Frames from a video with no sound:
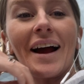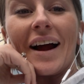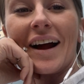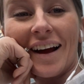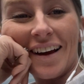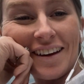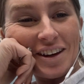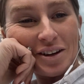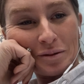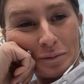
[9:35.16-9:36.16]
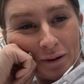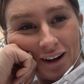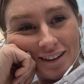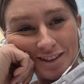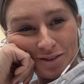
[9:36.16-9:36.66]
I am
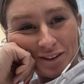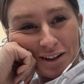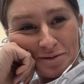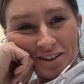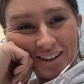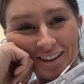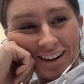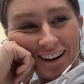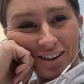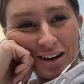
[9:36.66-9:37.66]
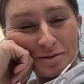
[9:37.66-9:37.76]
embarrassed of what I'm doing right now.